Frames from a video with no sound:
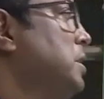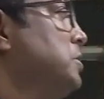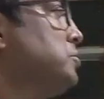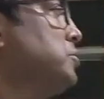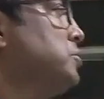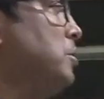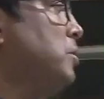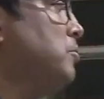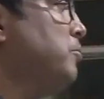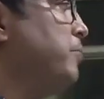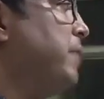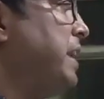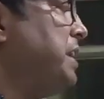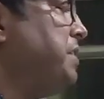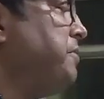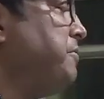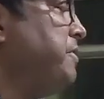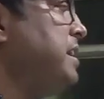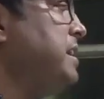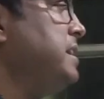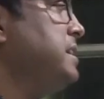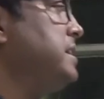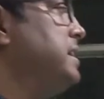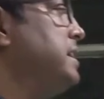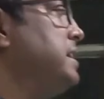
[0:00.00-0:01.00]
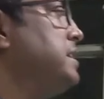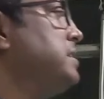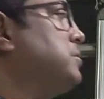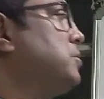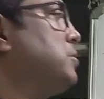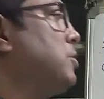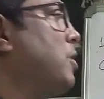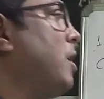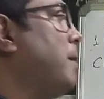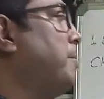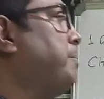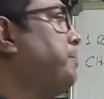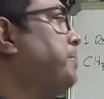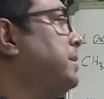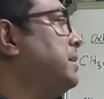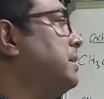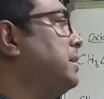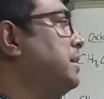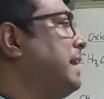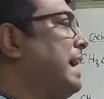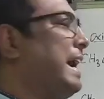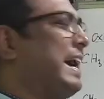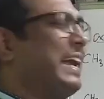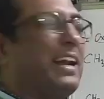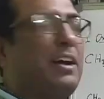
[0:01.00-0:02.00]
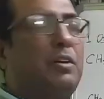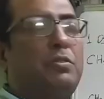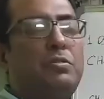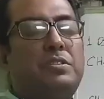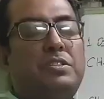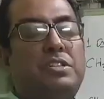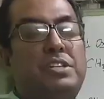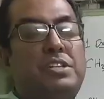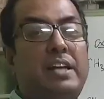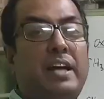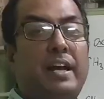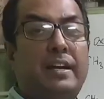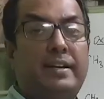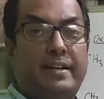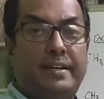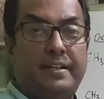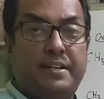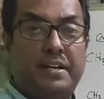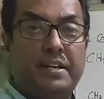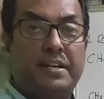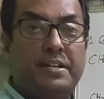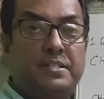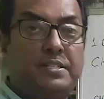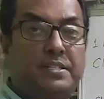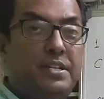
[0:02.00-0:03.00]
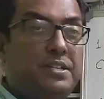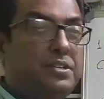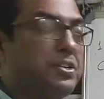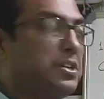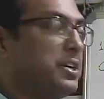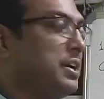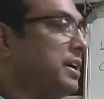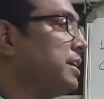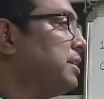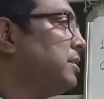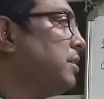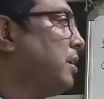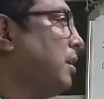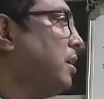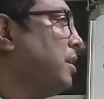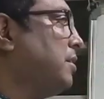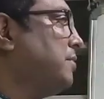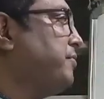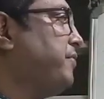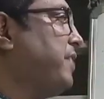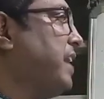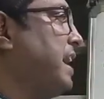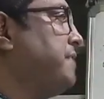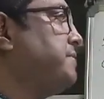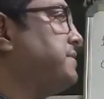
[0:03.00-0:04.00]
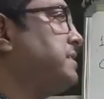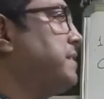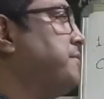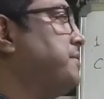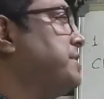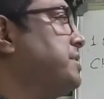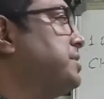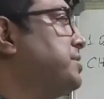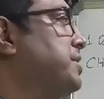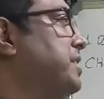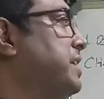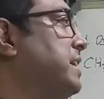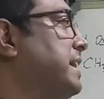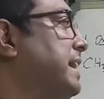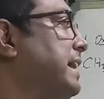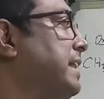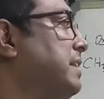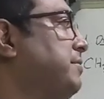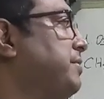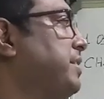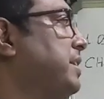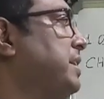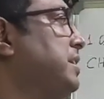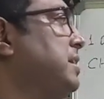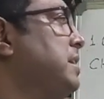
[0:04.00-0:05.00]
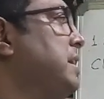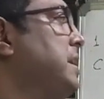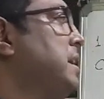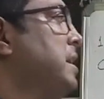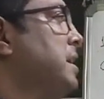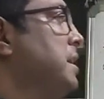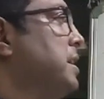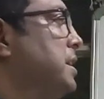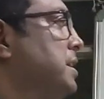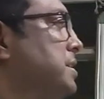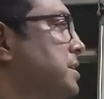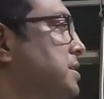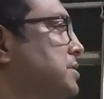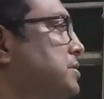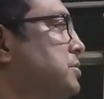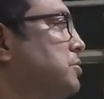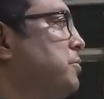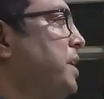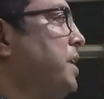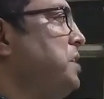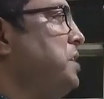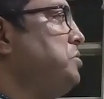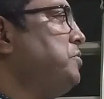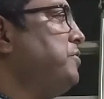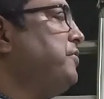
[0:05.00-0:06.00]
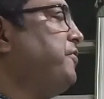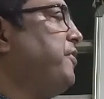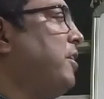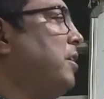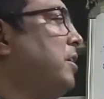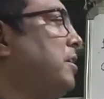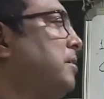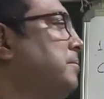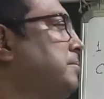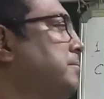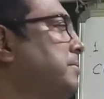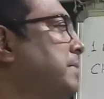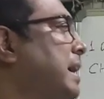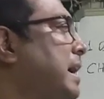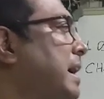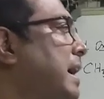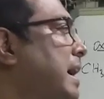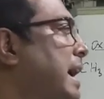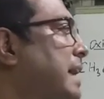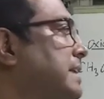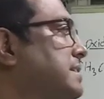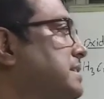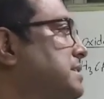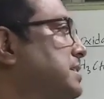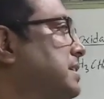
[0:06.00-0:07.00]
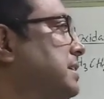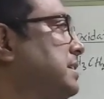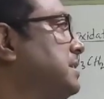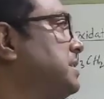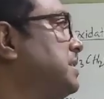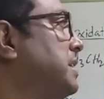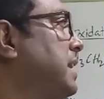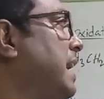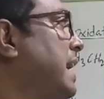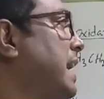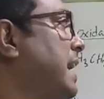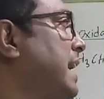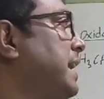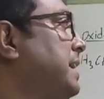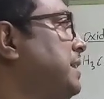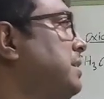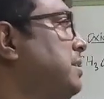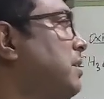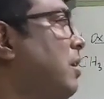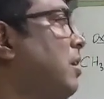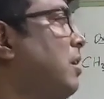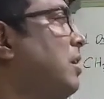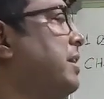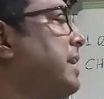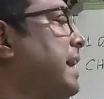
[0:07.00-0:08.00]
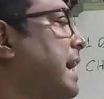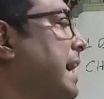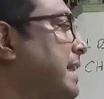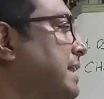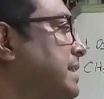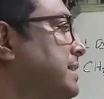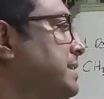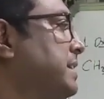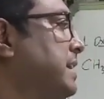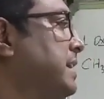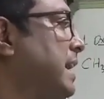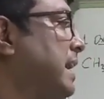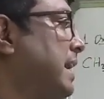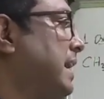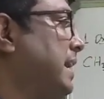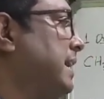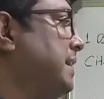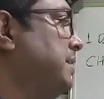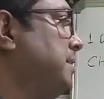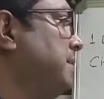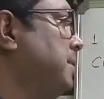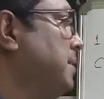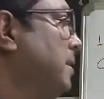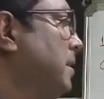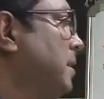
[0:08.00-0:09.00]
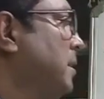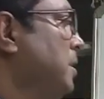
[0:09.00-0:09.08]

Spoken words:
So when we heat copper around 300 degrees centigrade or 573 Kelvin, it is going to form acetaldehyde or aldehyde.